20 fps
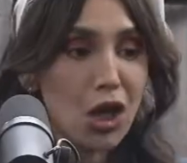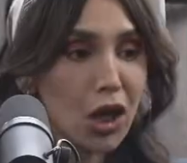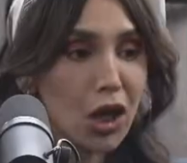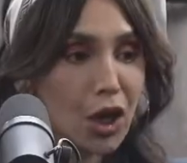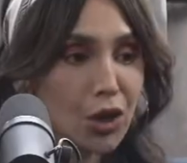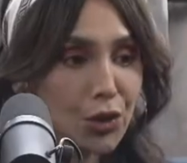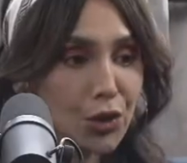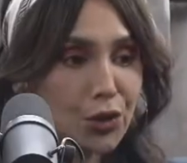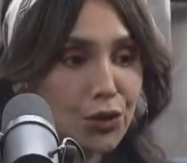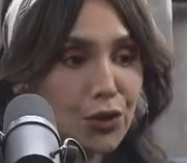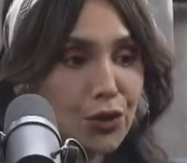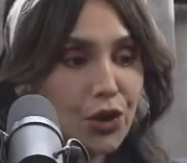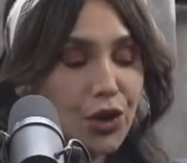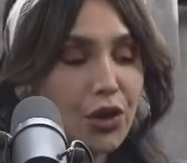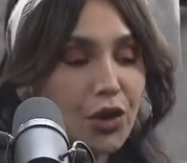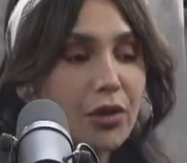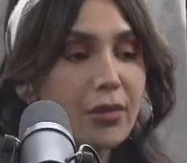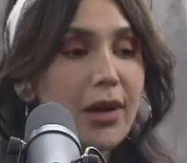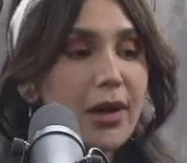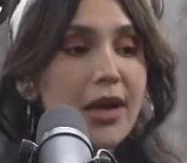Cloakroom.
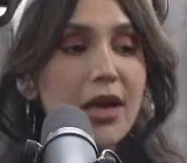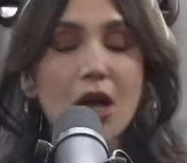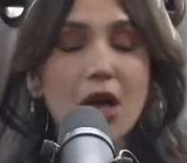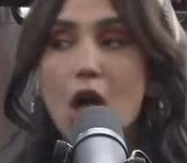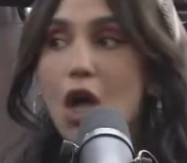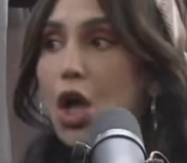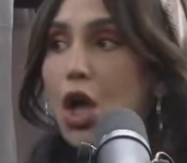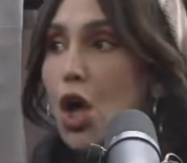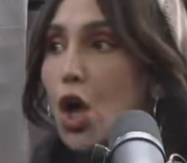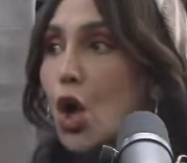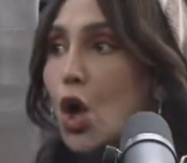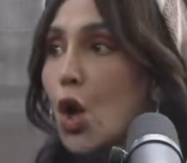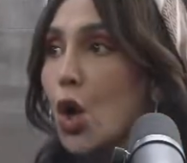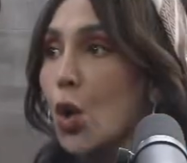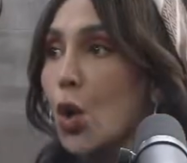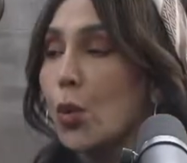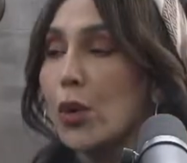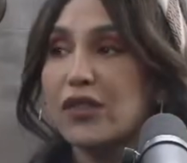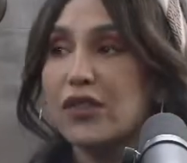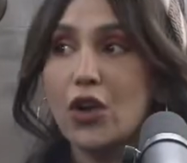Not a scary place at all.
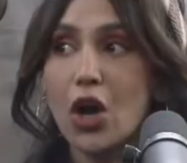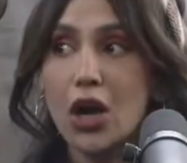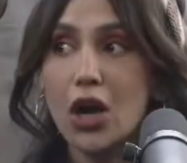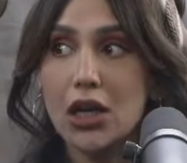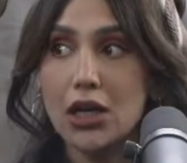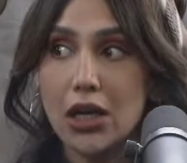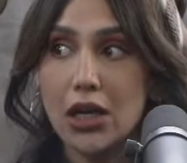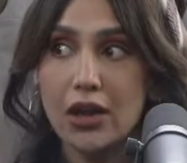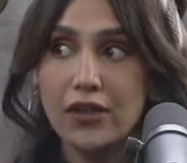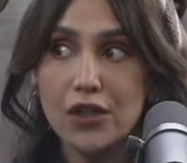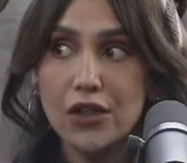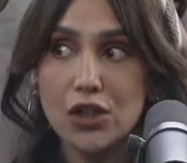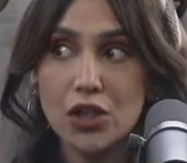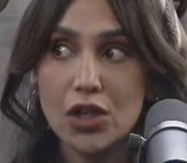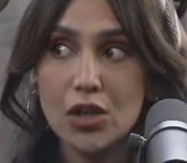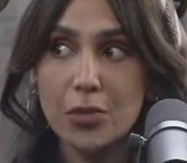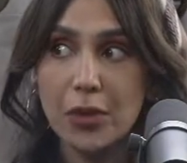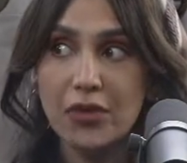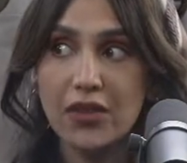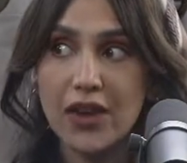We've got a cover
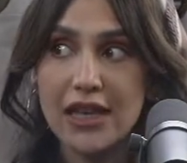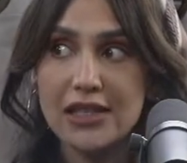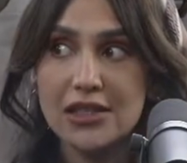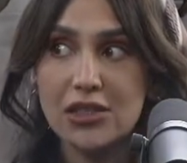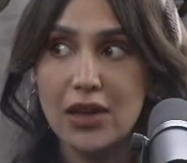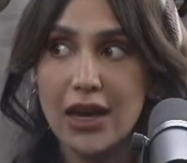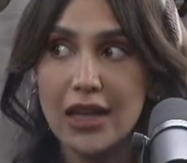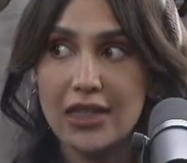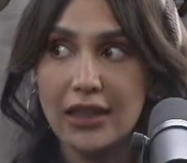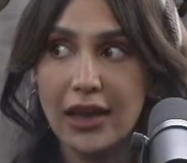supervisor, I